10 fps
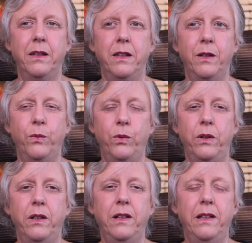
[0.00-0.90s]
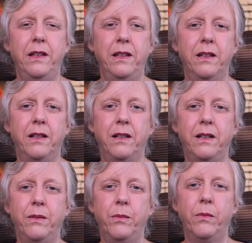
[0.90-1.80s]
it really,
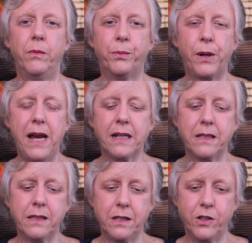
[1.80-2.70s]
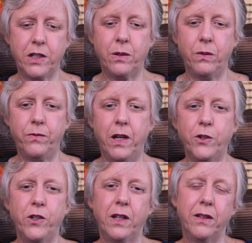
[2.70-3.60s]
practice in general,
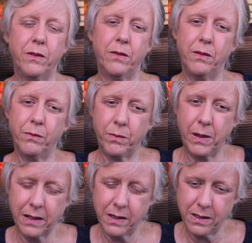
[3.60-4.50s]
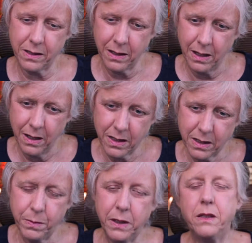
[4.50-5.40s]
Vajrayana practice
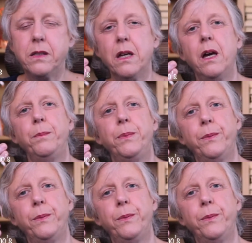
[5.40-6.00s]
speeds up.